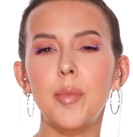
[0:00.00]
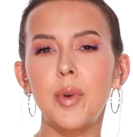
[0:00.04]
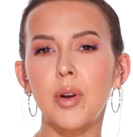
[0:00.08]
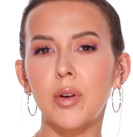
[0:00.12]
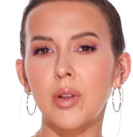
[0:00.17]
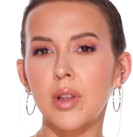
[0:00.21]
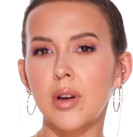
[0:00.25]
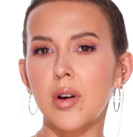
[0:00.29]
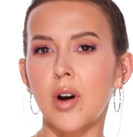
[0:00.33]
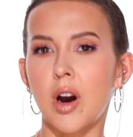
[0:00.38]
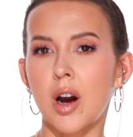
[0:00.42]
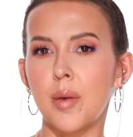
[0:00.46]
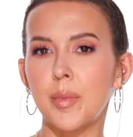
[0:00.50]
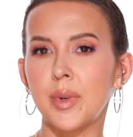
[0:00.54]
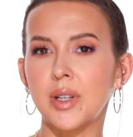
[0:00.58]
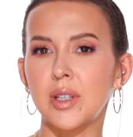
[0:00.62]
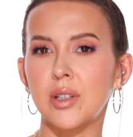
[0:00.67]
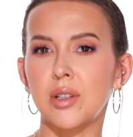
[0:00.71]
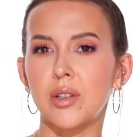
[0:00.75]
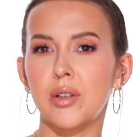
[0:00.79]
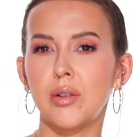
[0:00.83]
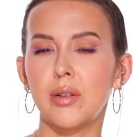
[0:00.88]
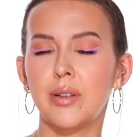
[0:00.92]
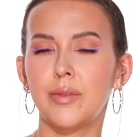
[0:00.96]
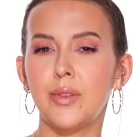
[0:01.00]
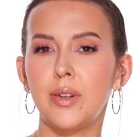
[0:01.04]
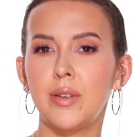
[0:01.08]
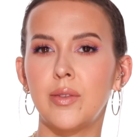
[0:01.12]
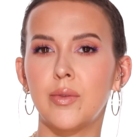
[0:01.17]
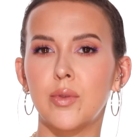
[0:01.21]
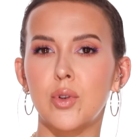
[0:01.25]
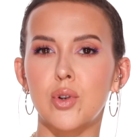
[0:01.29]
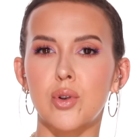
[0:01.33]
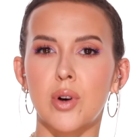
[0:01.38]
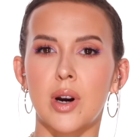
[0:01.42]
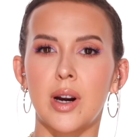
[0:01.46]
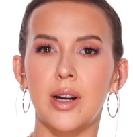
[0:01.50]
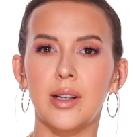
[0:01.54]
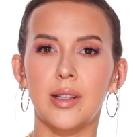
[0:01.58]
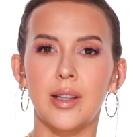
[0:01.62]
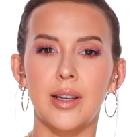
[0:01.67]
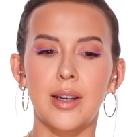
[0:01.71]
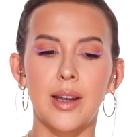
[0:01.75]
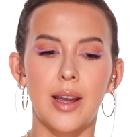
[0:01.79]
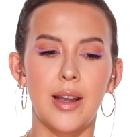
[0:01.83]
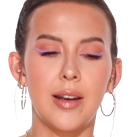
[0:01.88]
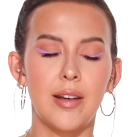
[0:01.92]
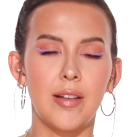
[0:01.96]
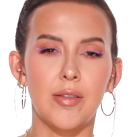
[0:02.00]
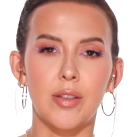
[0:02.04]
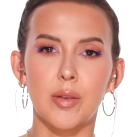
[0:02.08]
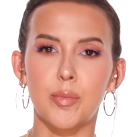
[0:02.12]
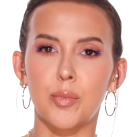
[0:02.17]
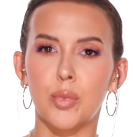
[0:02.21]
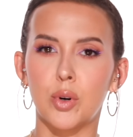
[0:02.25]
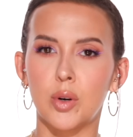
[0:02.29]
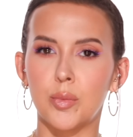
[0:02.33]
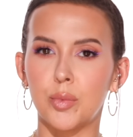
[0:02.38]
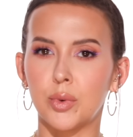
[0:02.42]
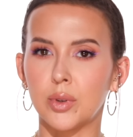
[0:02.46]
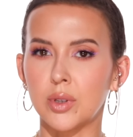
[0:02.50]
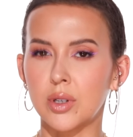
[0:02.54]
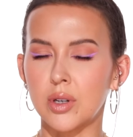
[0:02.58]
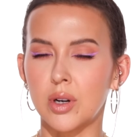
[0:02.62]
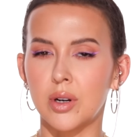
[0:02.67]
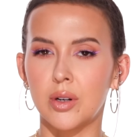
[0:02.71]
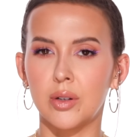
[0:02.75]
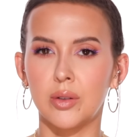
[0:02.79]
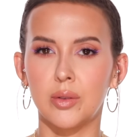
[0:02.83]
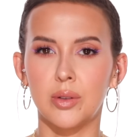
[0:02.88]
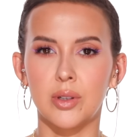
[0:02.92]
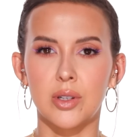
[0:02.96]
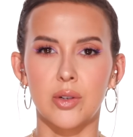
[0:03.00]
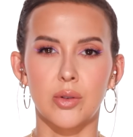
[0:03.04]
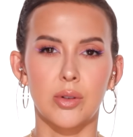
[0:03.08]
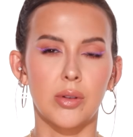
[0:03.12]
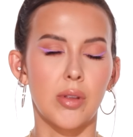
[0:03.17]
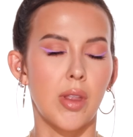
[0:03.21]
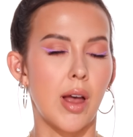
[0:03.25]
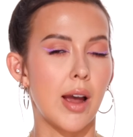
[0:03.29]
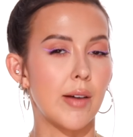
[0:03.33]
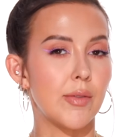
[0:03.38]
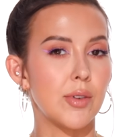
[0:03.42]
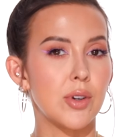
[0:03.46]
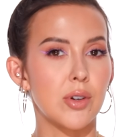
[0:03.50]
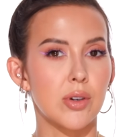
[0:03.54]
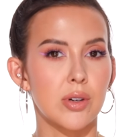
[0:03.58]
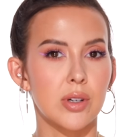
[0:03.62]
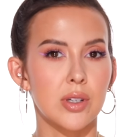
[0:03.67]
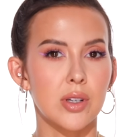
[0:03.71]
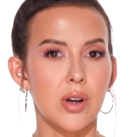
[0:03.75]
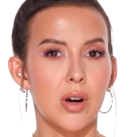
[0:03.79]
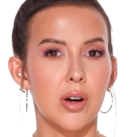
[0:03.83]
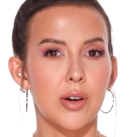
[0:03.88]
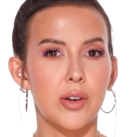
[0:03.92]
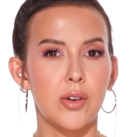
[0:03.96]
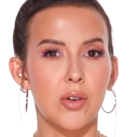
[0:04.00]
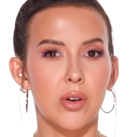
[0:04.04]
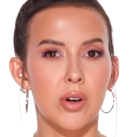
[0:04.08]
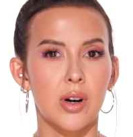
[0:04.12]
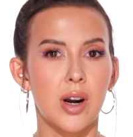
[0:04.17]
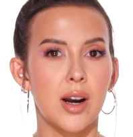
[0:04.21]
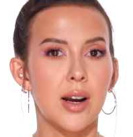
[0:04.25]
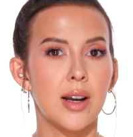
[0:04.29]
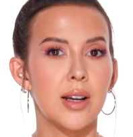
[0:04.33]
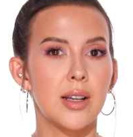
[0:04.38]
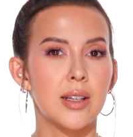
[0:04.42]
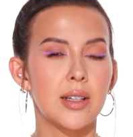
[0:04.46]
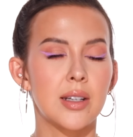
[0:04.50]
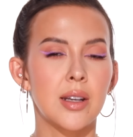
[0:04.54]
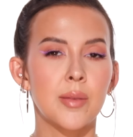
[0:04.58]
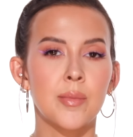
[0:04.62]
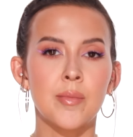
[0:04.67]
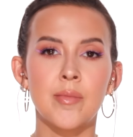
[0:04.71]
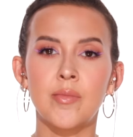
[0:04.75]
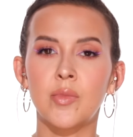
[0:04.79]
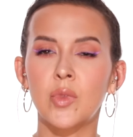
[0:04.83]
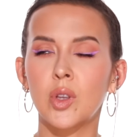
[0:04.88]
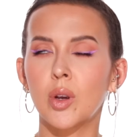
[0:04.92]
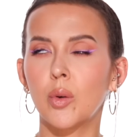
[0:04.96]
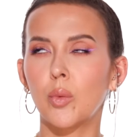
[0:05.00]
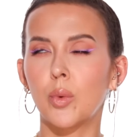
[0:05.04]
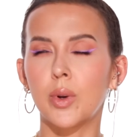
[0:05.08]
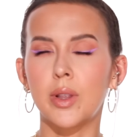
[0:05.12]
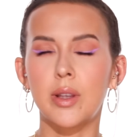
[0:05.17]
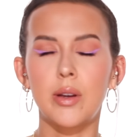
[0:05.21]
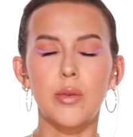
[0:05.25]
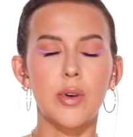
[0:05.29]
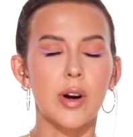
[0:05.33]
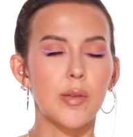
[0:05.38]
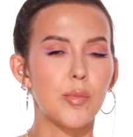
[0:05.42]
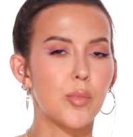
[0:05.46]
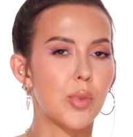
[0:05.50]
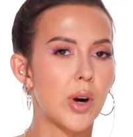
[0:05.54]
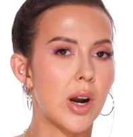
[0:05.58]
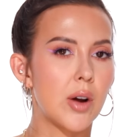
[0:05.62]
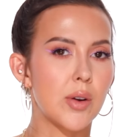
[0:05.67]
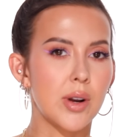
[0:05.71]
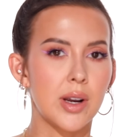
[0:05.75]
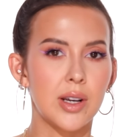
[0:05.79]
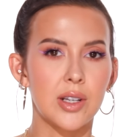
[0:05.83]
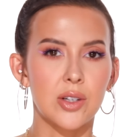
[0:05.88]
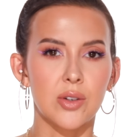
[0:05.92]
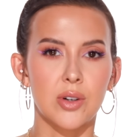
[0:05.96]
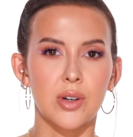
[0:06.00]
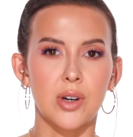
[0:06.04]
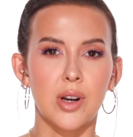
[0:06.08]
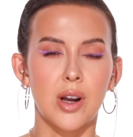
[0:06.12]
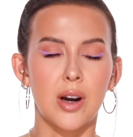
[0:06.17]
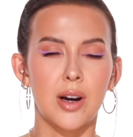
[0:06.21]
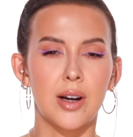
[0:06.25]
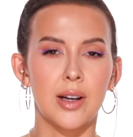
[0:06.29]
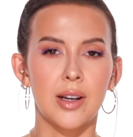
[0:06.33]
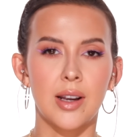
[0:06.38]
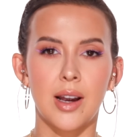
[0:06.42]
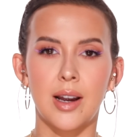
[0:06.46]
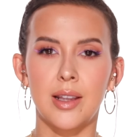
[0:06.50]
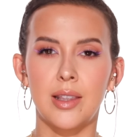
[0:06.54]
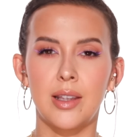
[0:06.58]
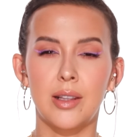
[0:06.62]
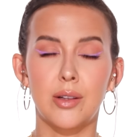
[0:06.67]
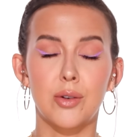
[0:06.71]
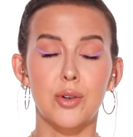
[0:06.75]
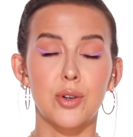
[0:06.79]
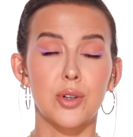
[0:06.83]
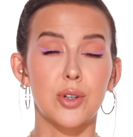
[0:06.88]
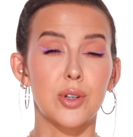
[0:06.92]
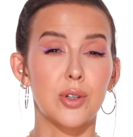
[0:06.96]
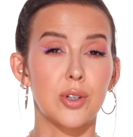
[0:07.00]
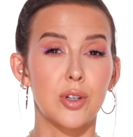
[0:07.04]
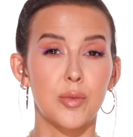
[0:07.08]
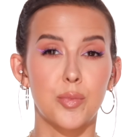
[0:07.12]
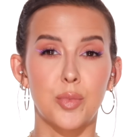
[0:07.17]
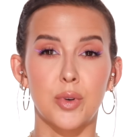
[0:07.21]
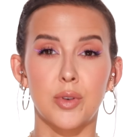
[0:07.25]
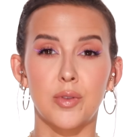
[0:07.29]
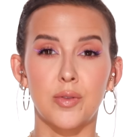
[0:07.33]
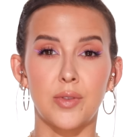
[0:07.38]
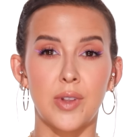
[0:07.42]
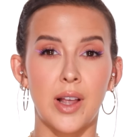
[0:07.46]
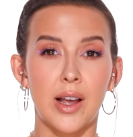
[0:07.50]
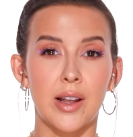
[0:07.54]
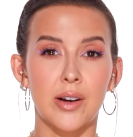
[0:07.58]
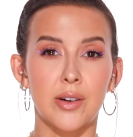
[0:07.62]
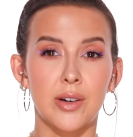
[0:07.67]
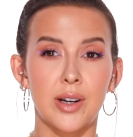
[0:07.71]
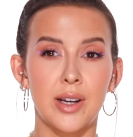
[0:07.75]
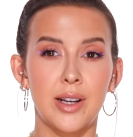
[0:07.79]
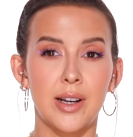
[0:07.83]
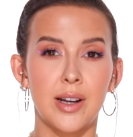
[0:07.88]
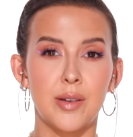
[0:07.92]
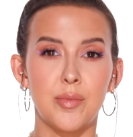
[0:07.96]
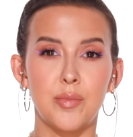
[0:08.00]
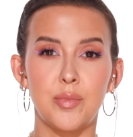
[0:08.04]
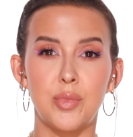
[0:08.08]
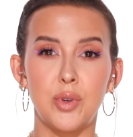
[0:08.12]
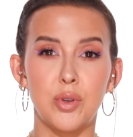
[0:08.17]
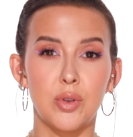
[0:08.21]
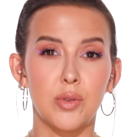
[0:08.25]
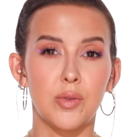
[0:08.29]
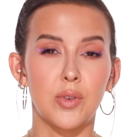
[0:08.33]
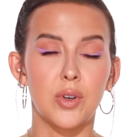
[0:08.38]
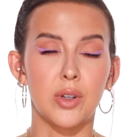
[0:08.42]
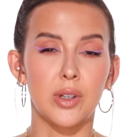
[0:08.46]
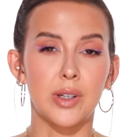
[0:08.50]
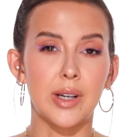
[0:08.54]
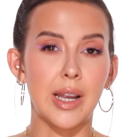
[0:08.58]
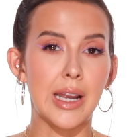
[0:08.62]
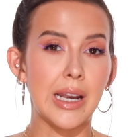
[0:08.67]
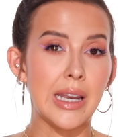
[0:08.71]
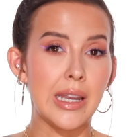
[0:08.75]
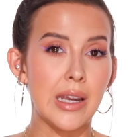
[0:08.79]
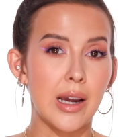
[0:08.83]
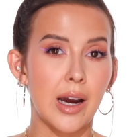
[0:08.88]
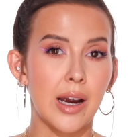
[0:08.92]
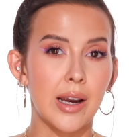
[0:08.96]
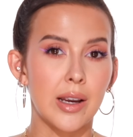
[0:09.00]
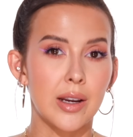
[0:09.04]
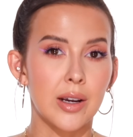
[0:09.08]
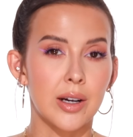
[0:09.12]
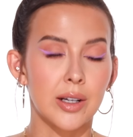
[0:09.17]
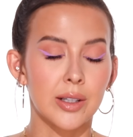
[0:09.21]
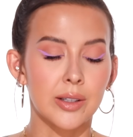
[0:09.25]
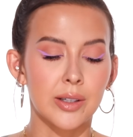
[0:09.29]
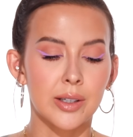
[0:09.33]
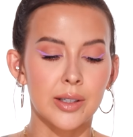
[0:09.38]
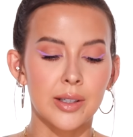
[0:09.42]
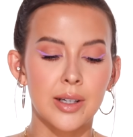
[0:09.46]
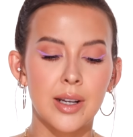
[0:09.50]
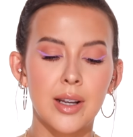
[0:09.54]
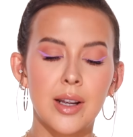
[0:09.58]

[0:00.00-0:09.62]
me know in the comments too if you've tried like any of the purple tones or lavenders on your eyes, whether you have brown eyes or not. I think they're just super flattering and beautiful on any eye color.